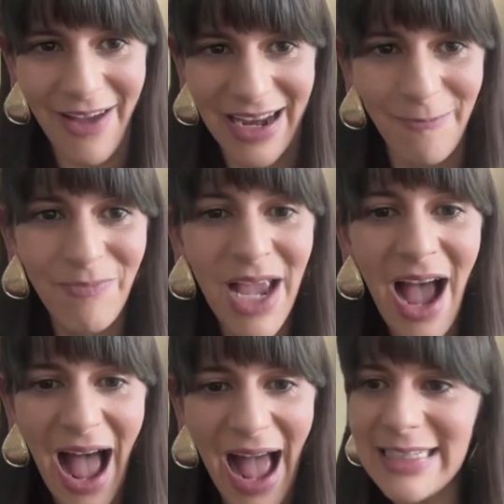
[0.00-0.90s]
And
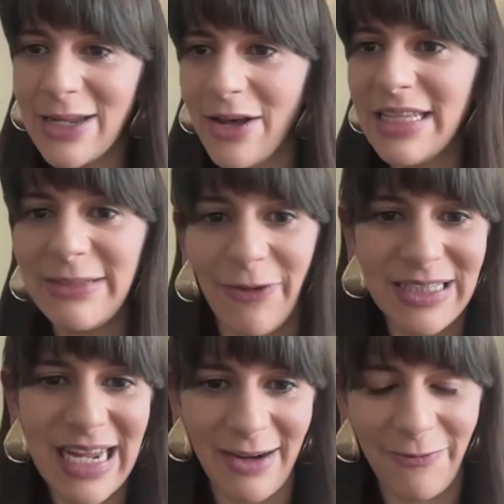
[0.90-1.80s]
I saw this
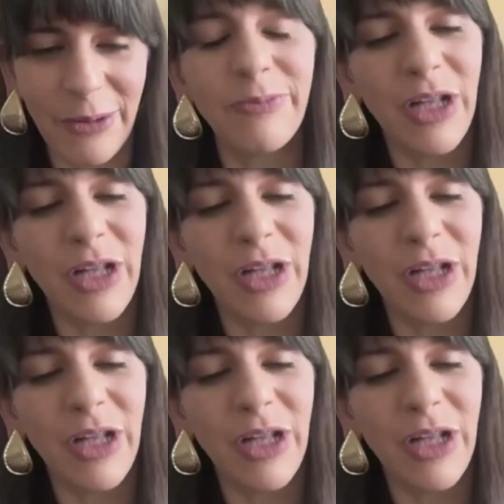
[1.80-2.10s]
firsthand from